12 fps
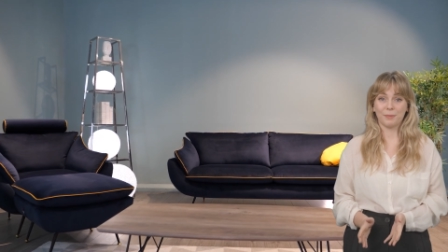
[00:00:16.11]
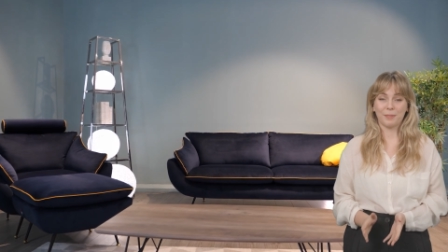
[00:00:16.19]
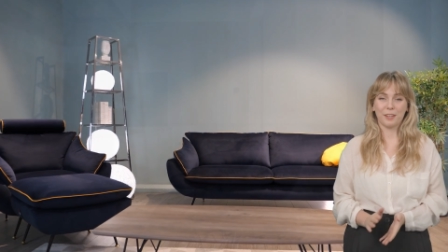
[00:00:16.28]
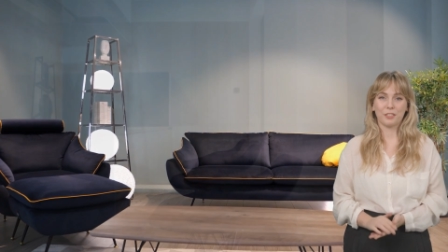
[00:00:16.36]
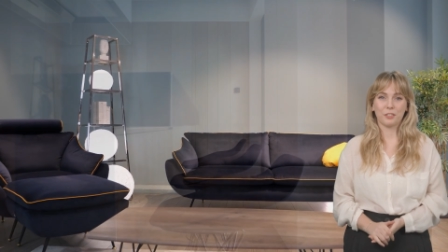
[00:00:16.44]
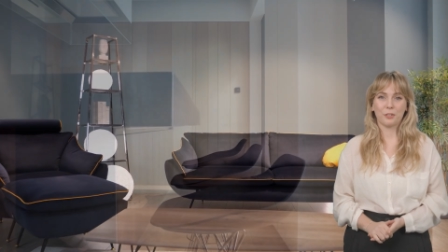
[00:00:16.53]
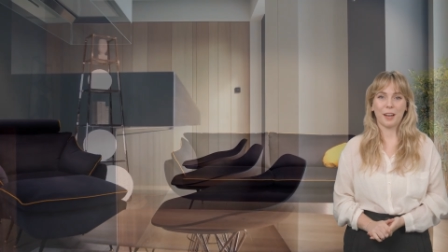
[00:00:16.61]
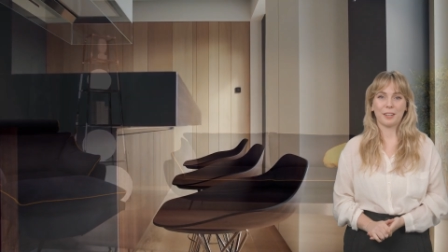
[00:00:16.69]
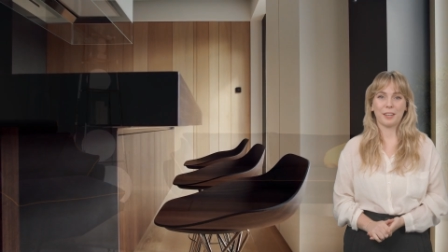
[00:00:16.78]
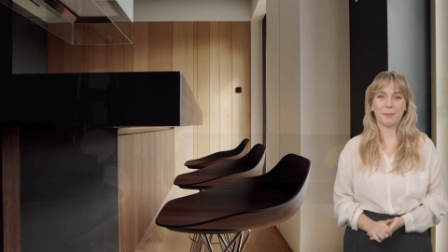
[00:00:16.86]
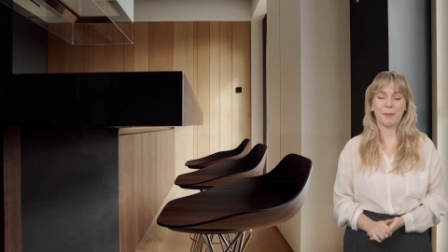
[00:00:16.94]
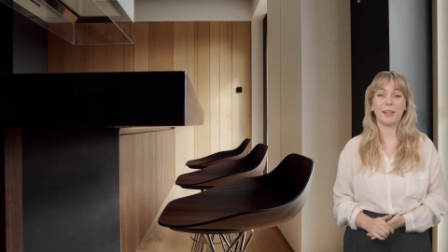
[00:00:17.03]
This
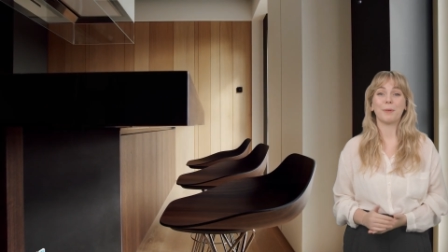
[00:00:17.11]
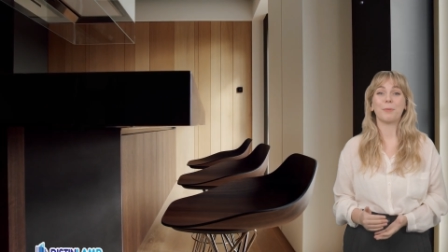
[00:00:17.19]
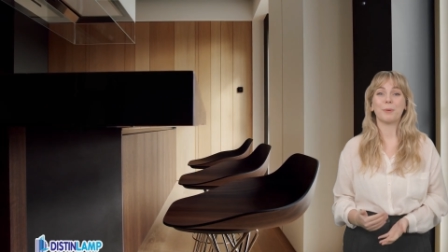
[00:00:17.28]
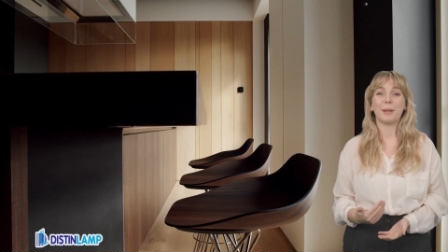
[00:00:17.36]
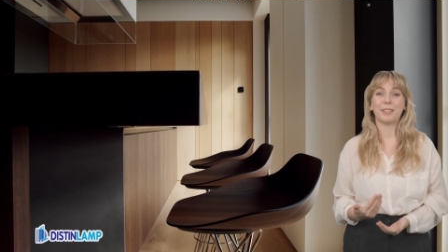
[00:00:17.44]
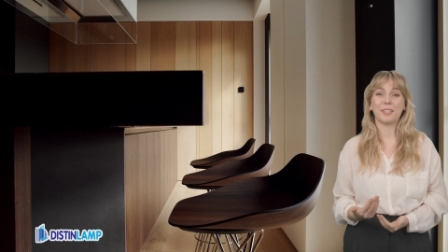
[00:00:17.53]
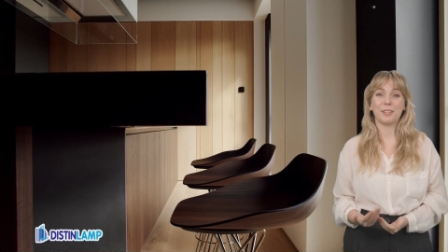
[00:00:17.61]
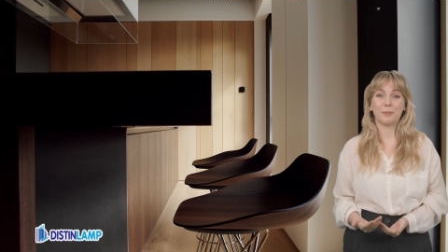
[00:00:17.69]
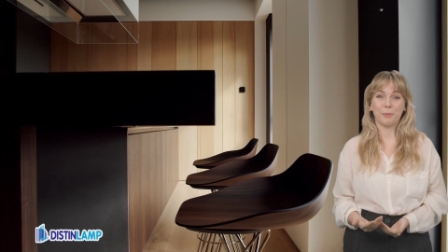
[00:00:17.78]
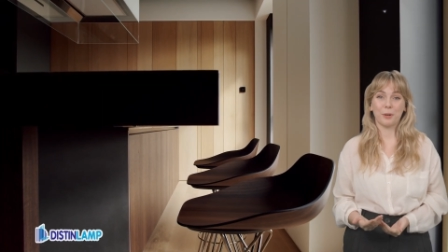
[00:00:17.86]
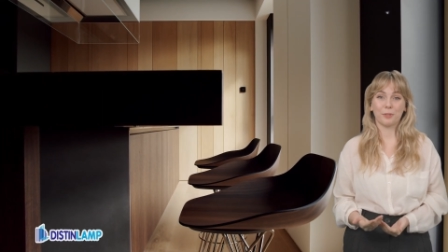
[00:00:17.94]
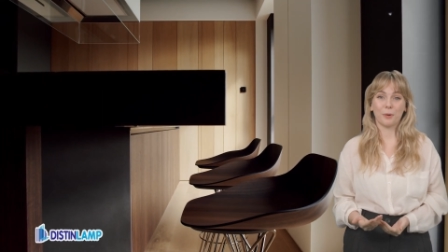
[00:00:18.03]
trend can be implemented in
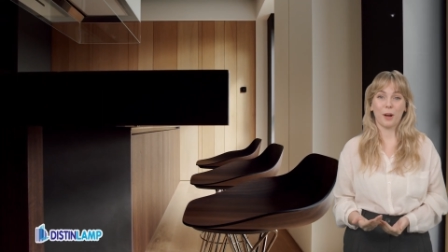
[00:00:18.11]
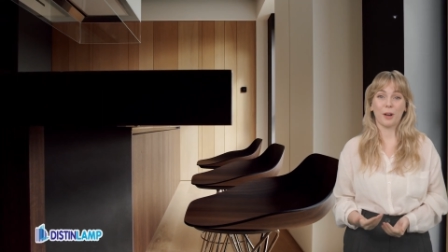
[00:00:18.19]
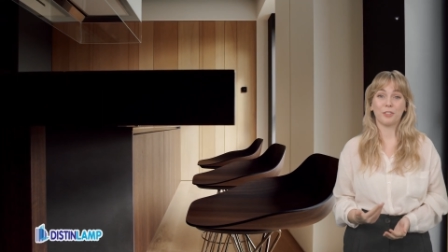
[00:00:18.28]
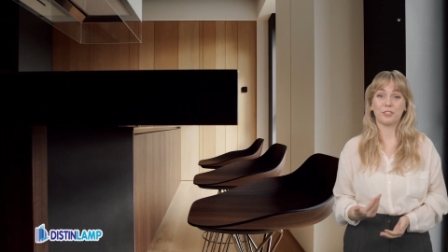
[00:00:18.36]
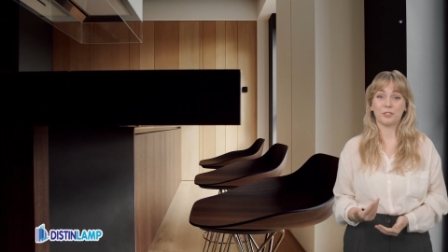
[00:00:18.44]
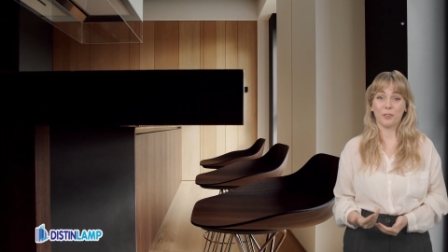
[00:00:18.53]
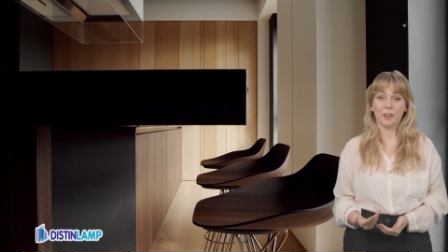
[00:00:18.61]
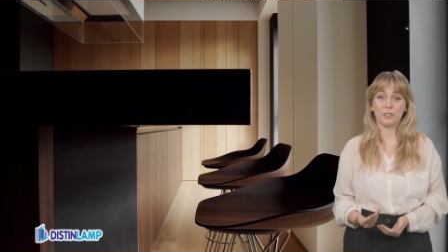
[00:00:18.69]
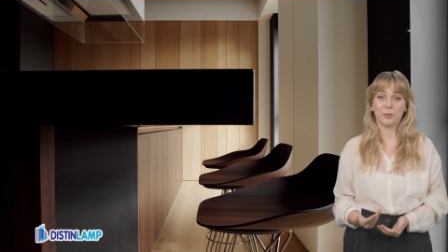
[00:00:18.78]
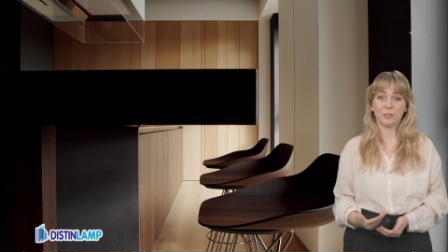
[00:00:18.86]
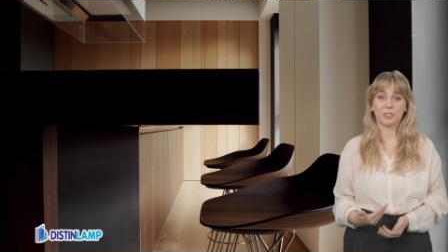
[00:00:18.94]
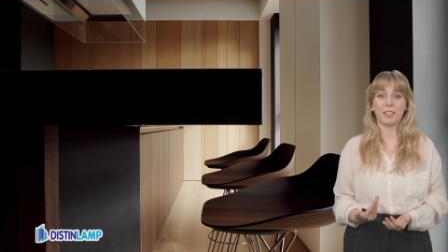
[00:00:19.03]
both large
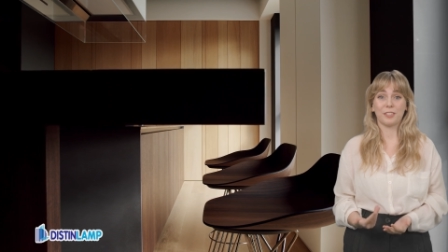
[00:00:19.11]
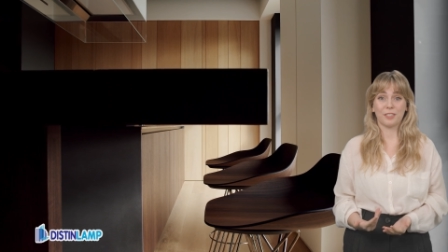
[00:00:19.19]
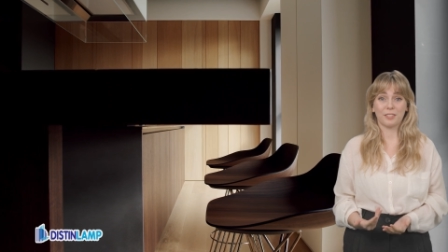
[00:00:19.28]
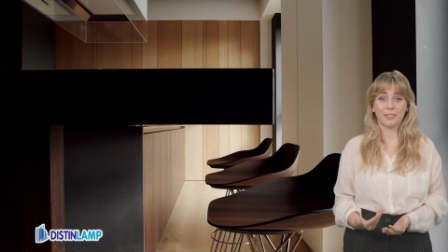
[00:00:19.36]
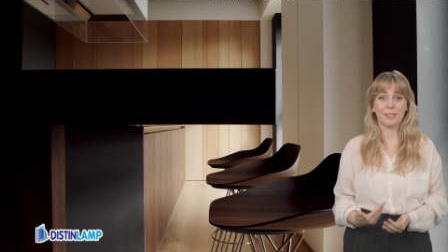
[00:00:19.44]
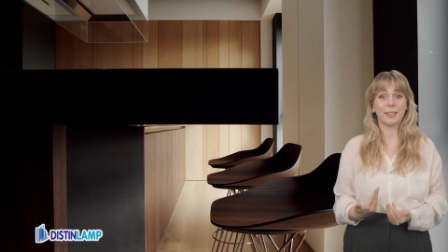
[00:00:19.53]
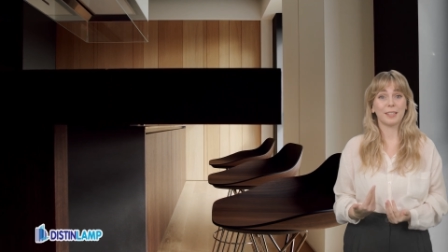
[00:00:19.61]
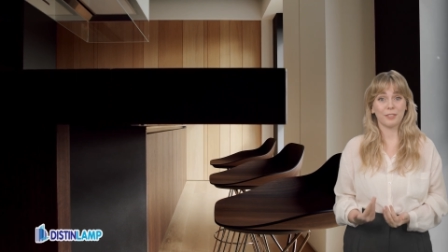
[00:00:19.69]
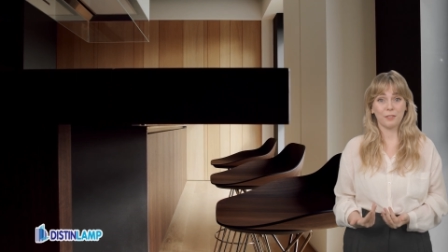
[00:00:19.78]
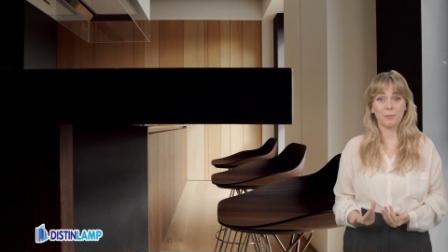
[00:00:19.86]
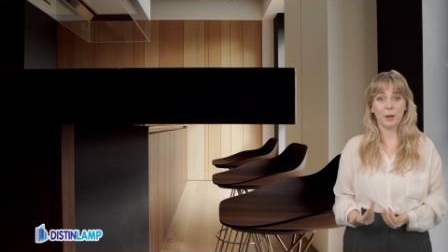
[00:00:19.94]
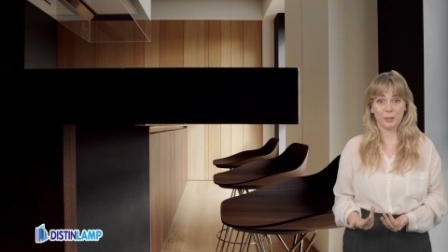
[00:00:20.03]
structural changes and
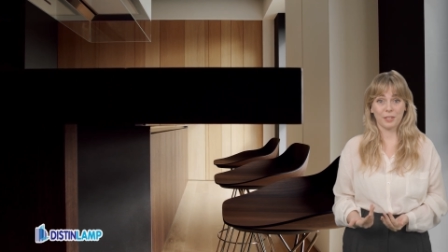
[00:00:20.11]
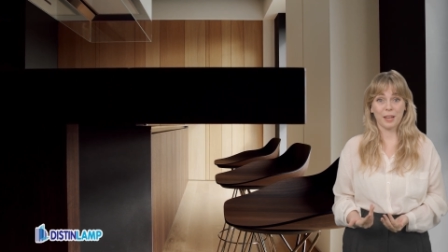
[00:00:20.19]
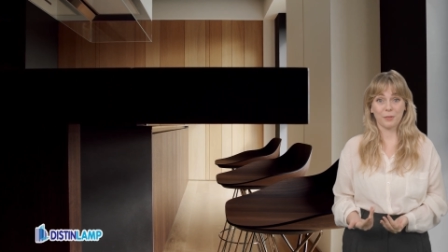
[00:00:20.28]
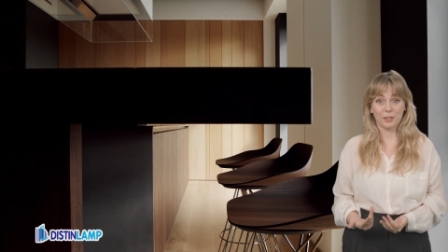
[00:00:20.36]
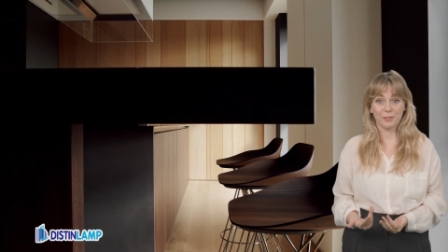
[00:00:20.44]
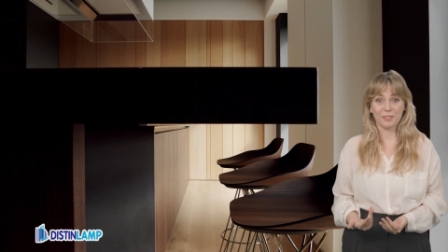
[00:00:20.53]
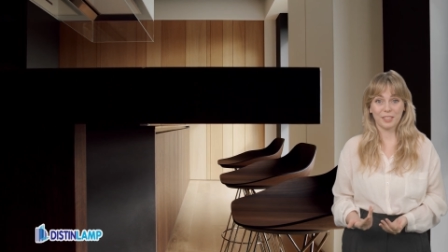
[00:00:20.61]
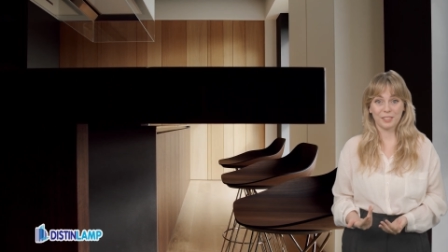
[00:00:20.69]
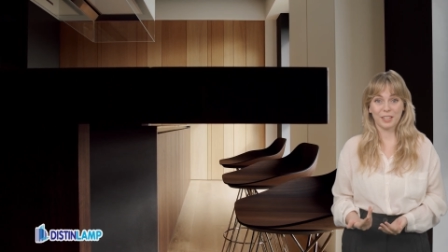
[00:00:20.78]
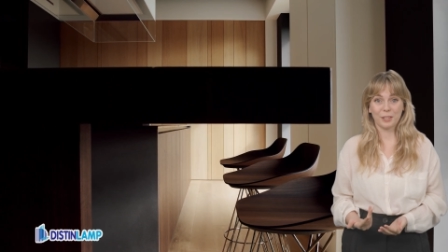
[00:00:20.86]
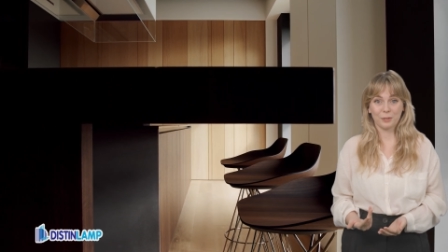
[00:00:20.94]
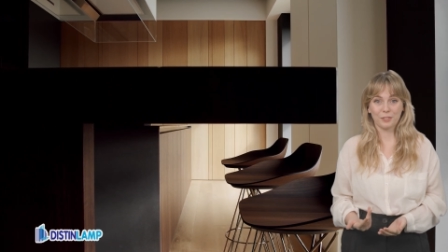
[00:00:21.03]
small decorative
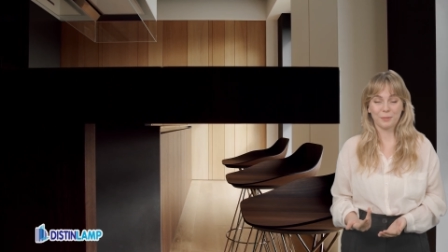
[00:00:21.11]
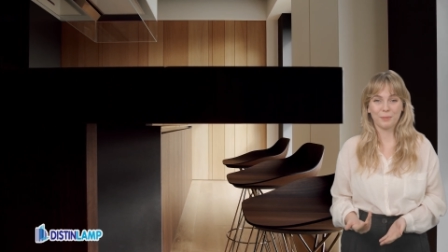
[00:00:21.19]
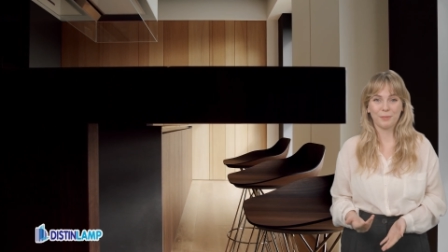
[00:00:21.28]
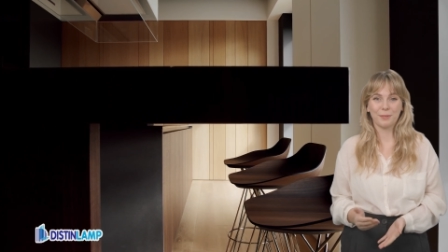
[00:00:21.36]
details.